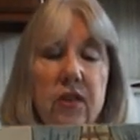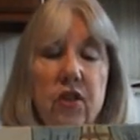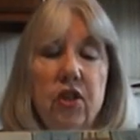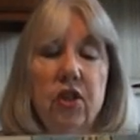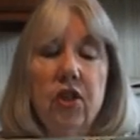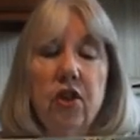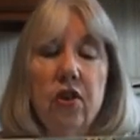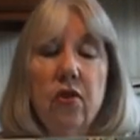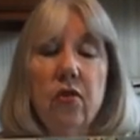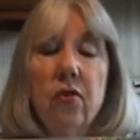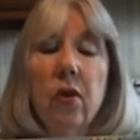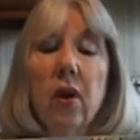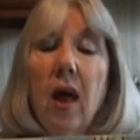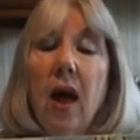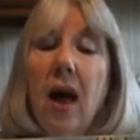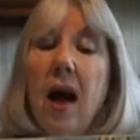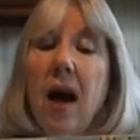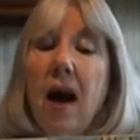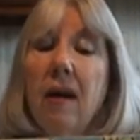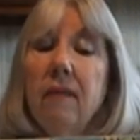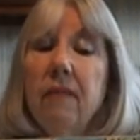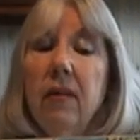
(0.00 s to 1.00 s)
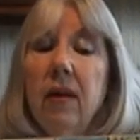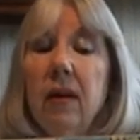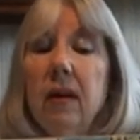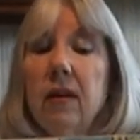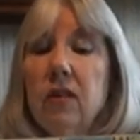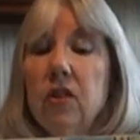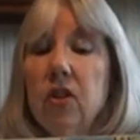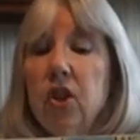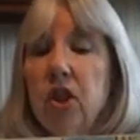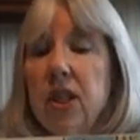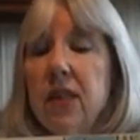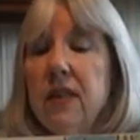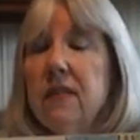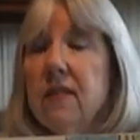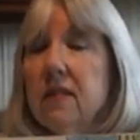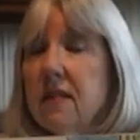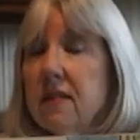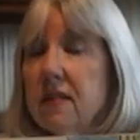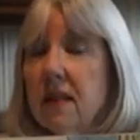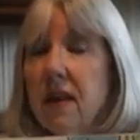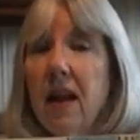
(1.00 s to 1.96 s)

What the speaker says: Do you love Jesus